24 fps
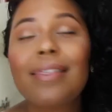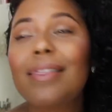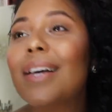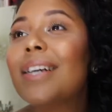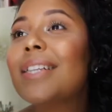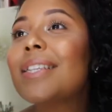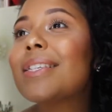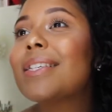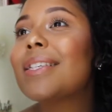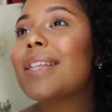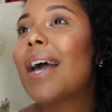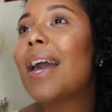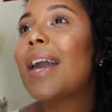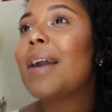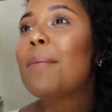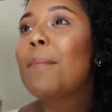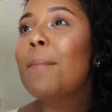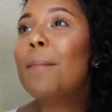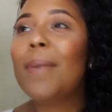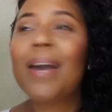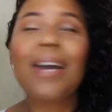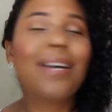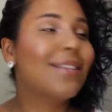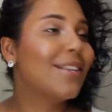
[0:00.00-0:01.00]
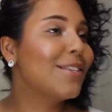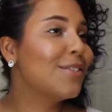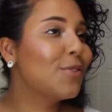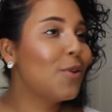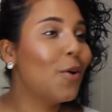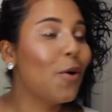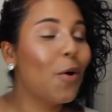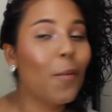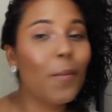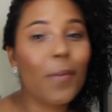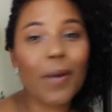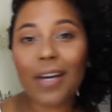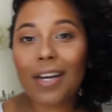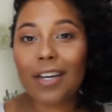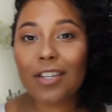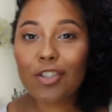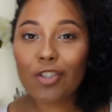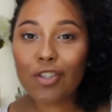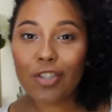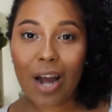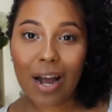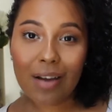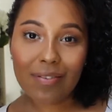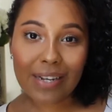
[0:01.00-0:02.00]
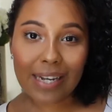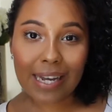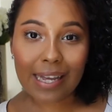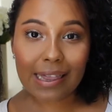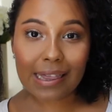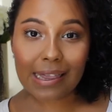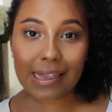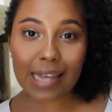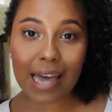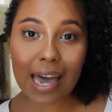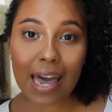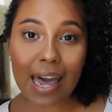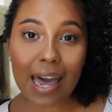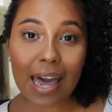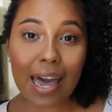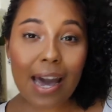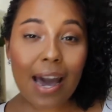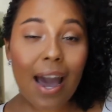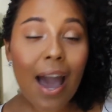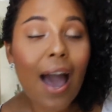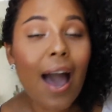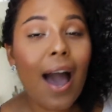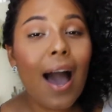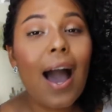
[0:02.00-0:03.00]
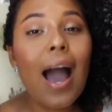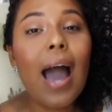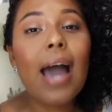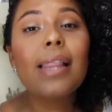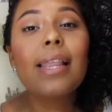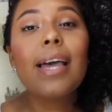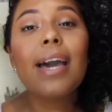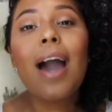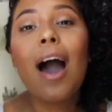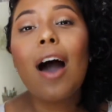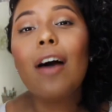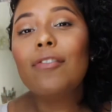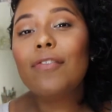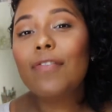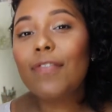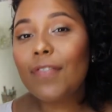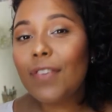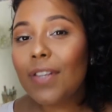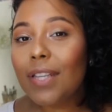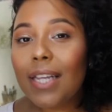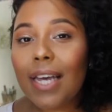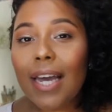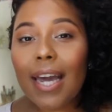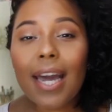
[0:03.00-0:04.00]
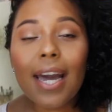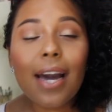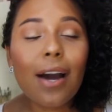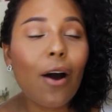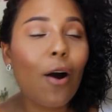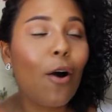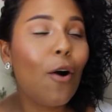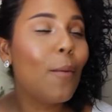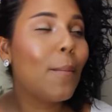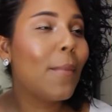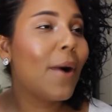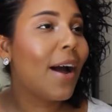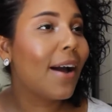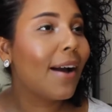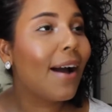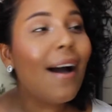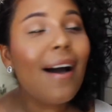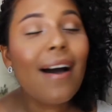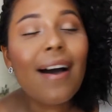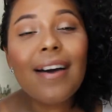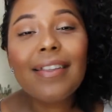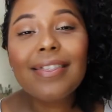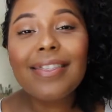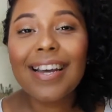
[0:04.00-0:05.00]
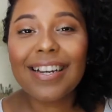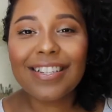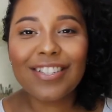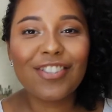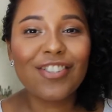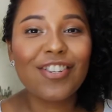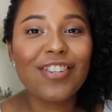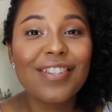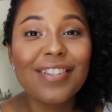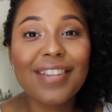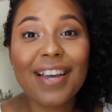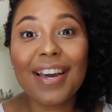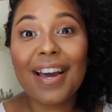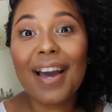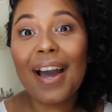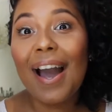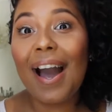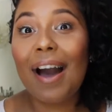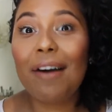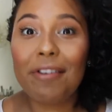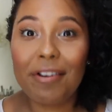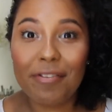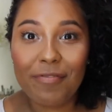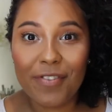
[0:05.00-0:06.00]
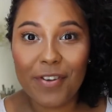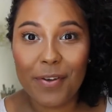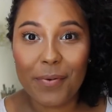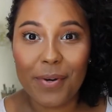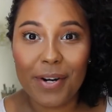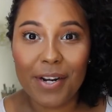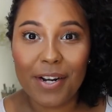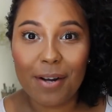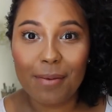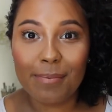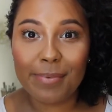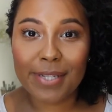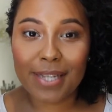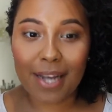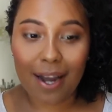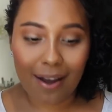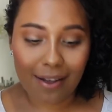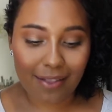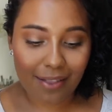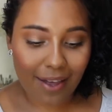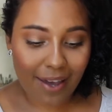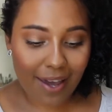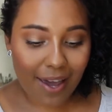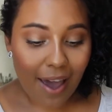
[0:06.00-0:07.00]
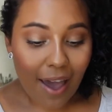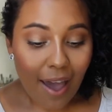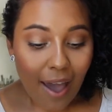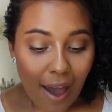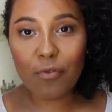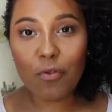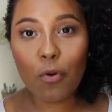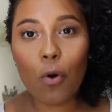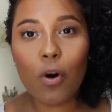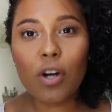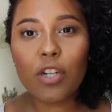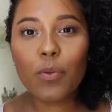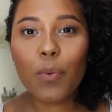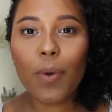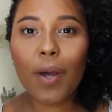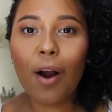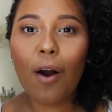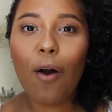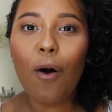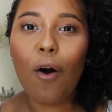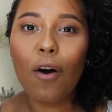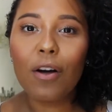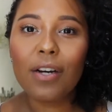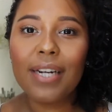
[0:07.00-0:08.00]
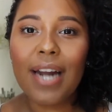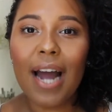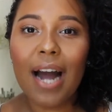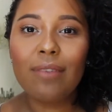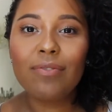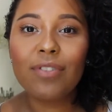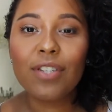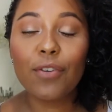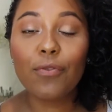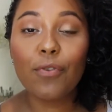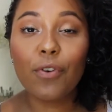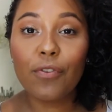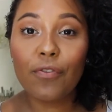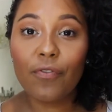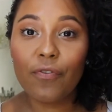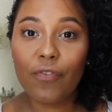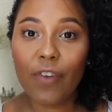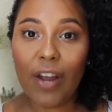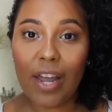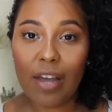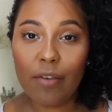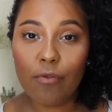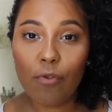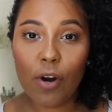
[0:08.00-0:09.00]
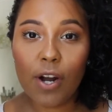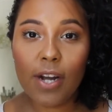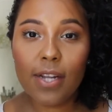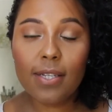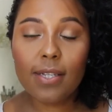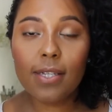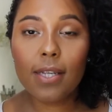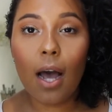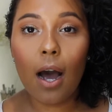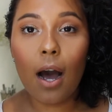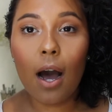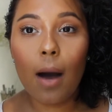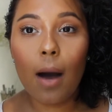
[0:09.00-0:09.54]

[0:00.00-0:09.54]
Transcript: Let's like make this whole big extravagant thing. Highlight on fleek. Oh my god, that's just like how I feel when it comes to highlight. Of course, we are all gonna have different favorites,